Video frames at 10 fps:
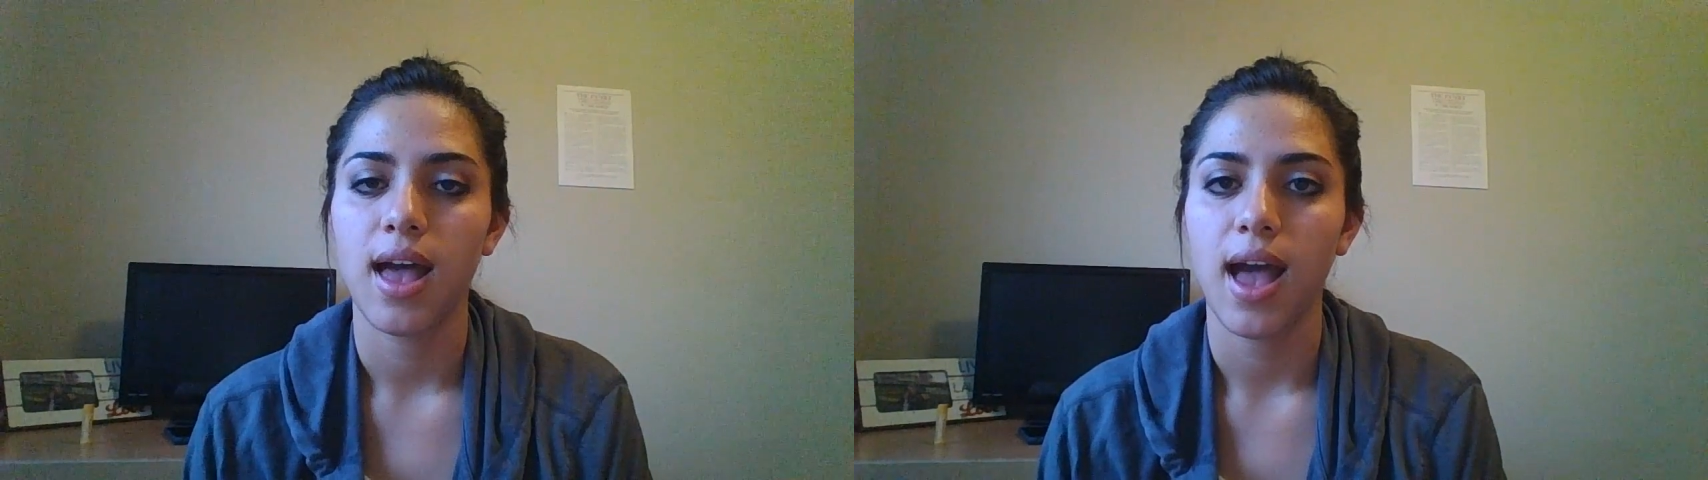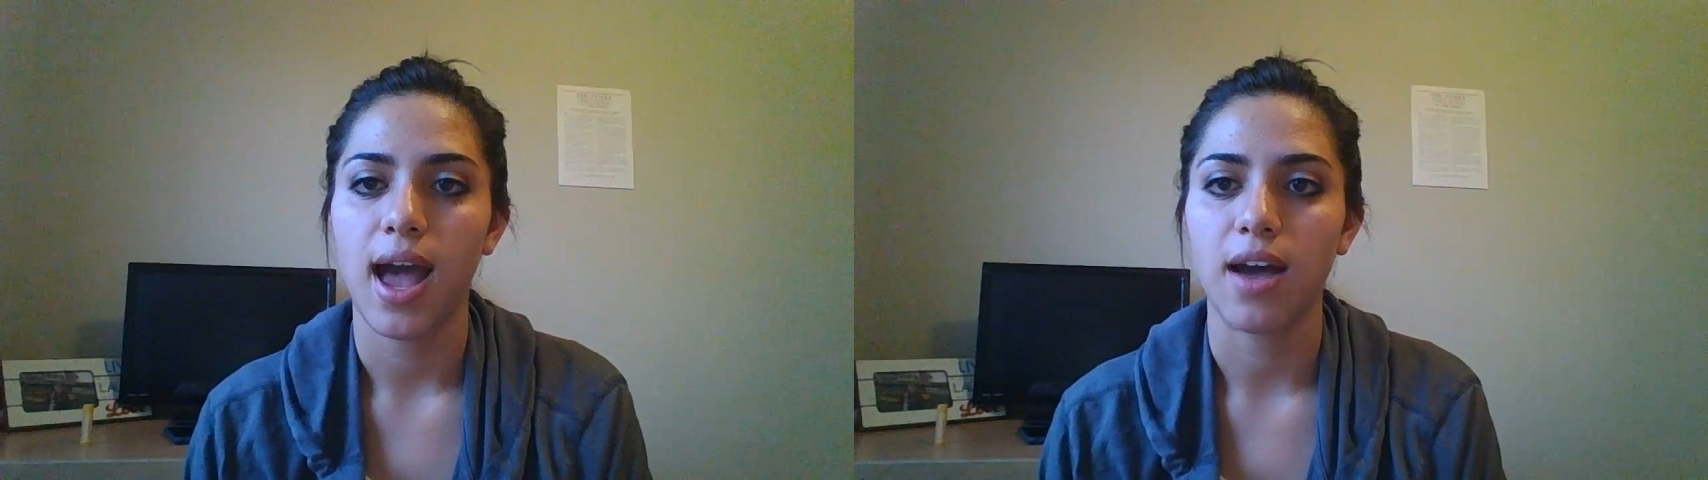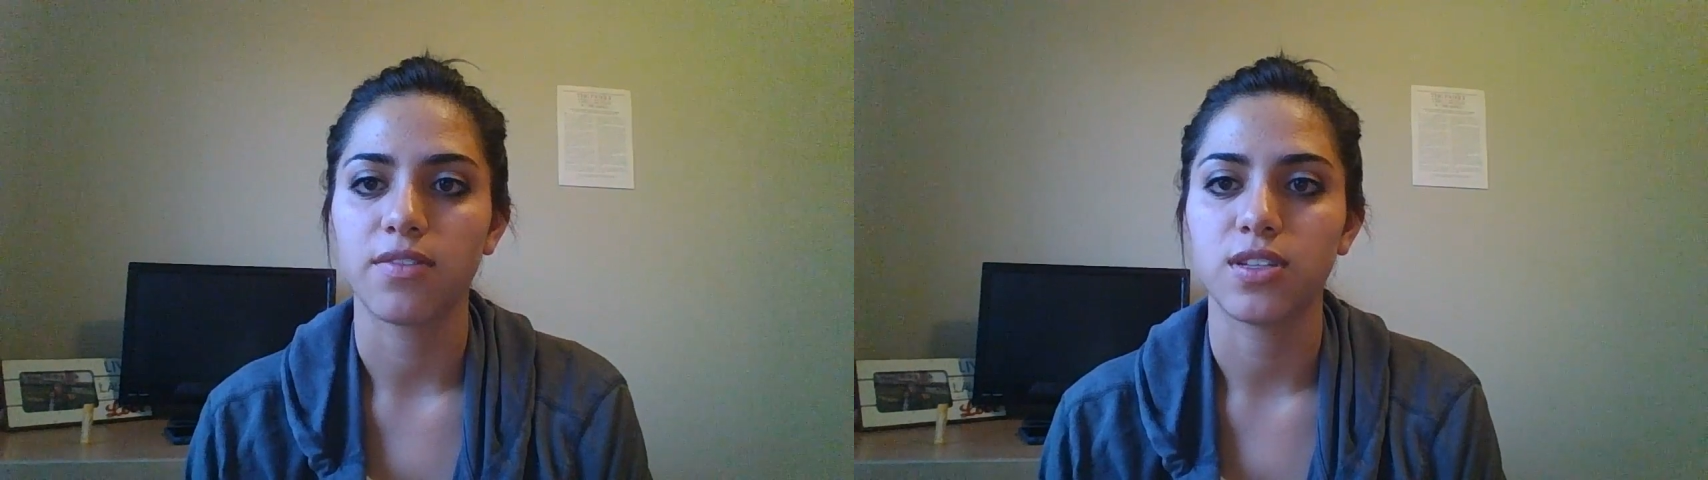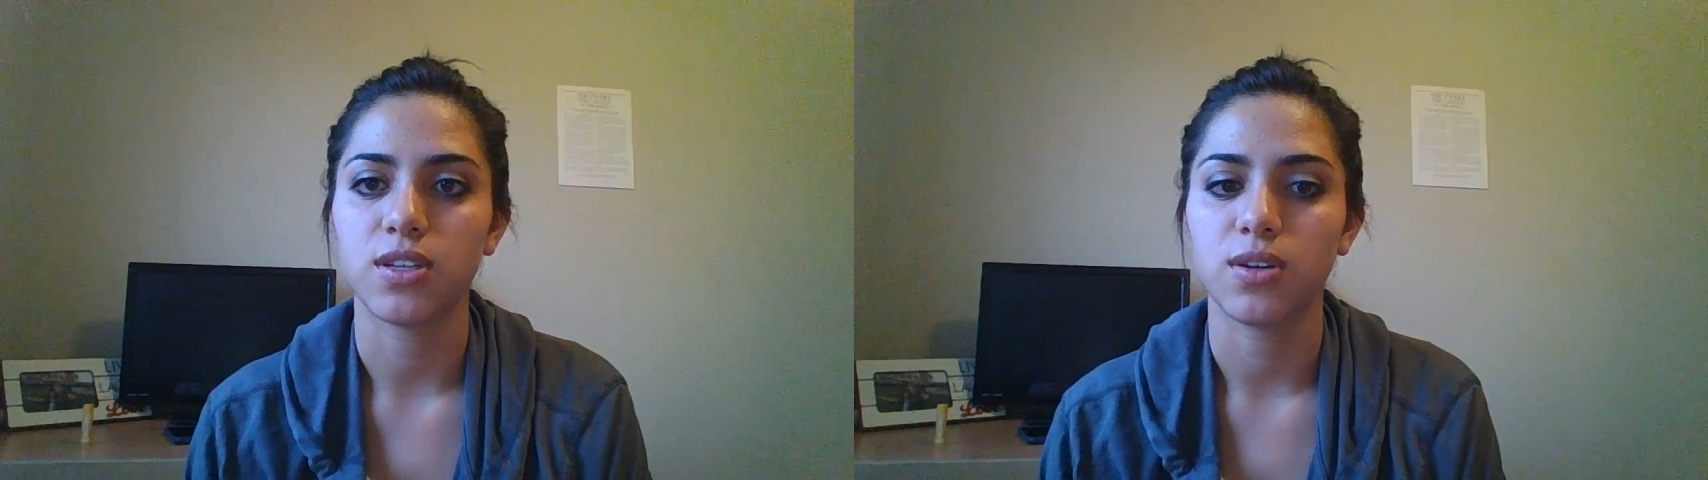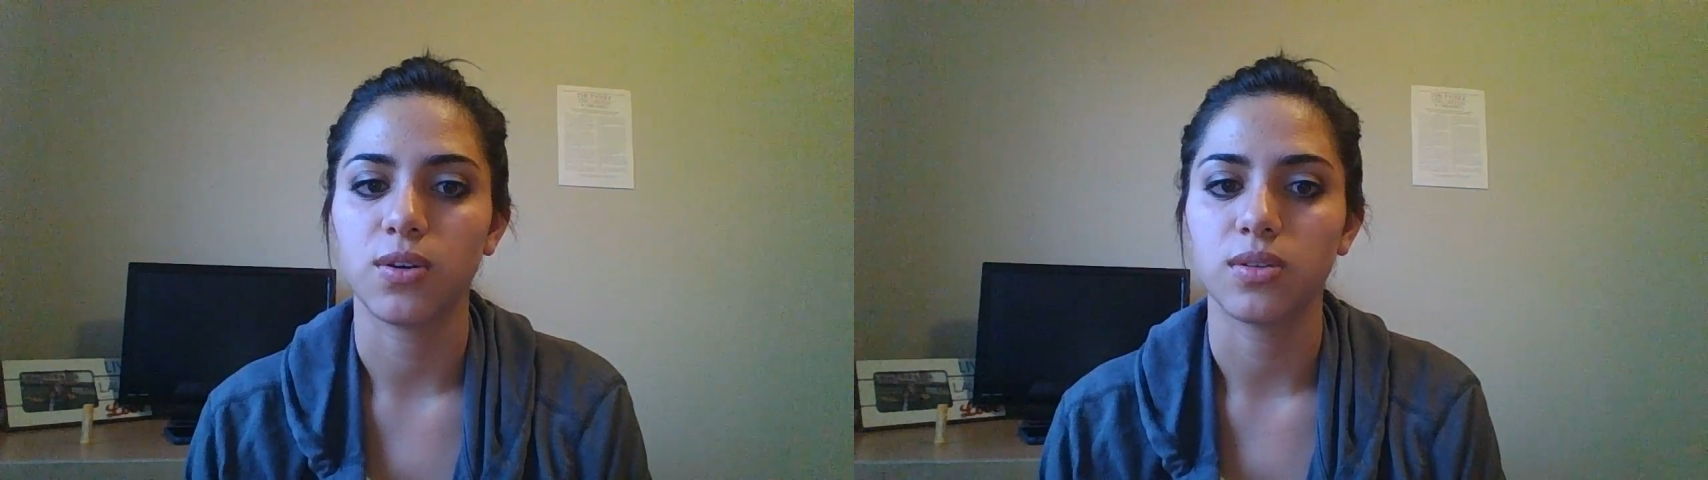have
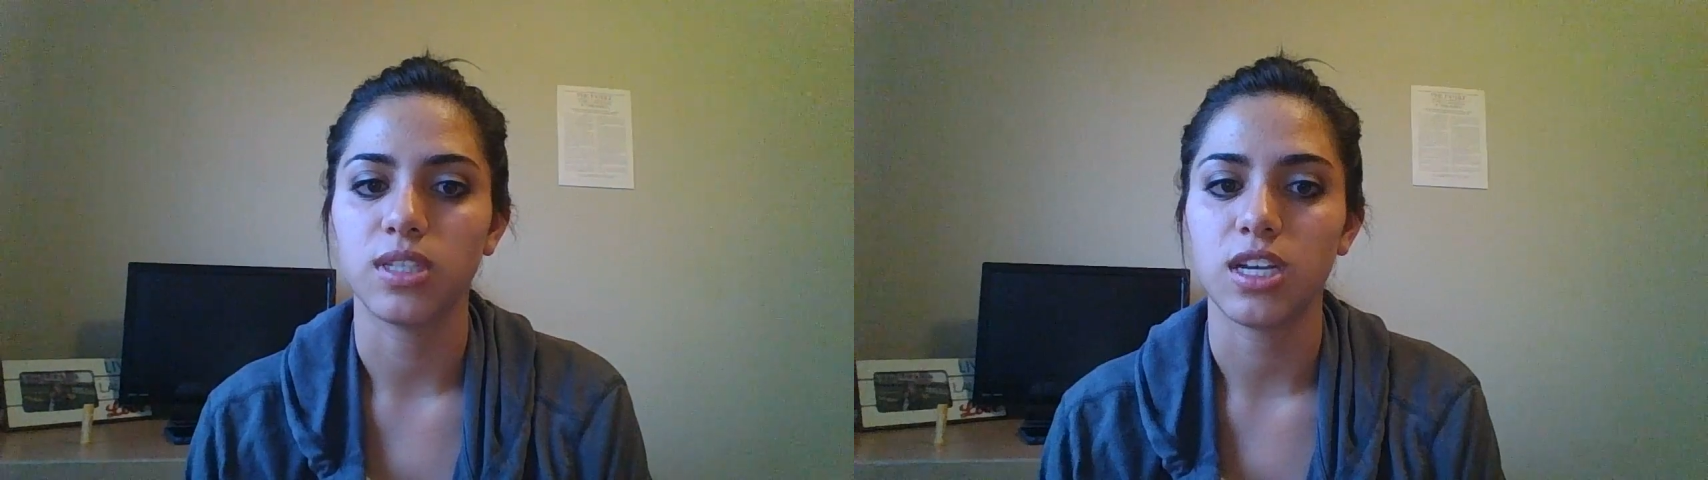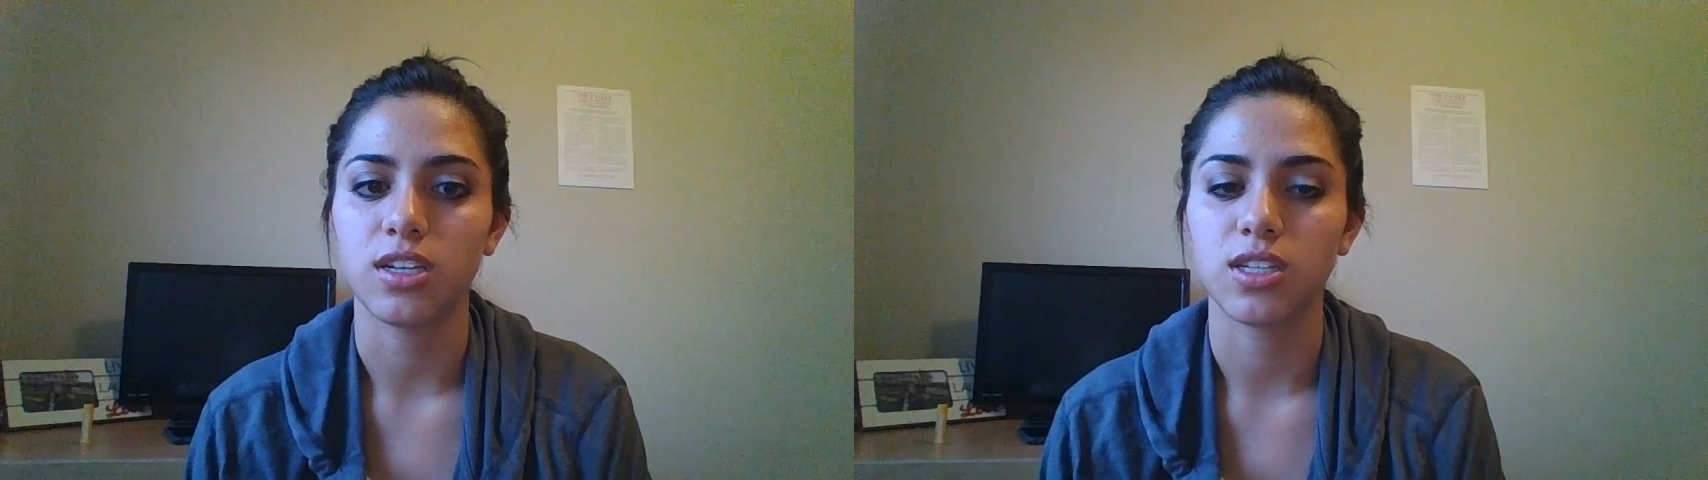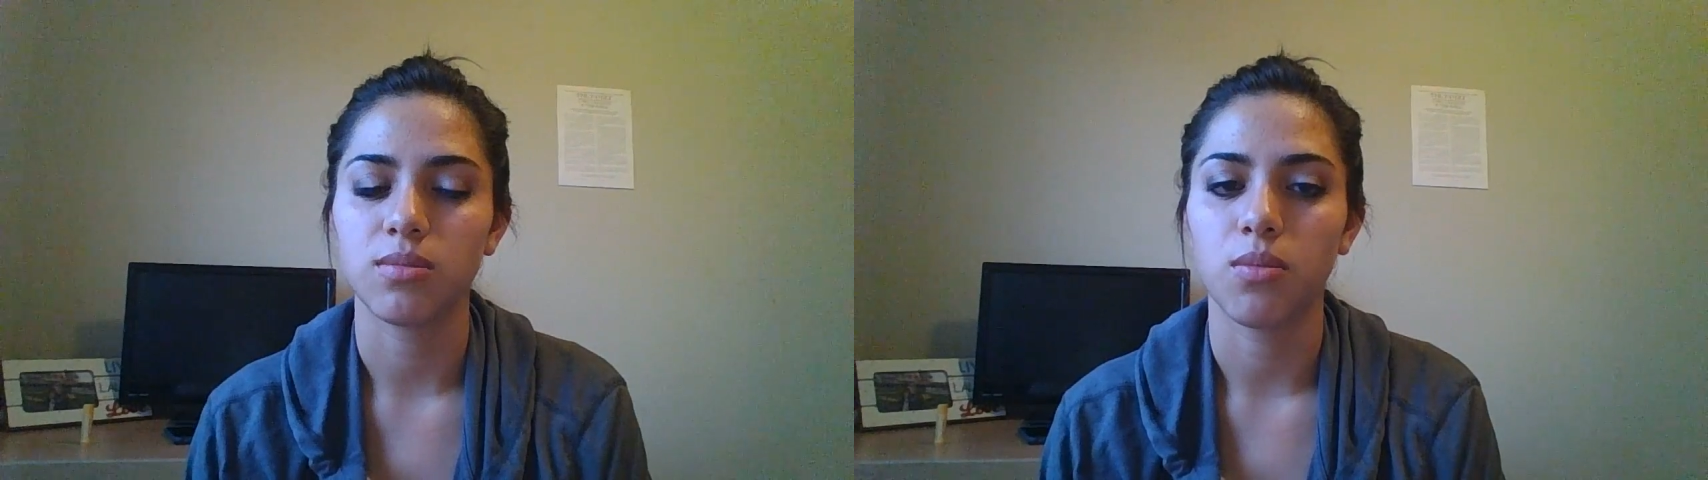to teach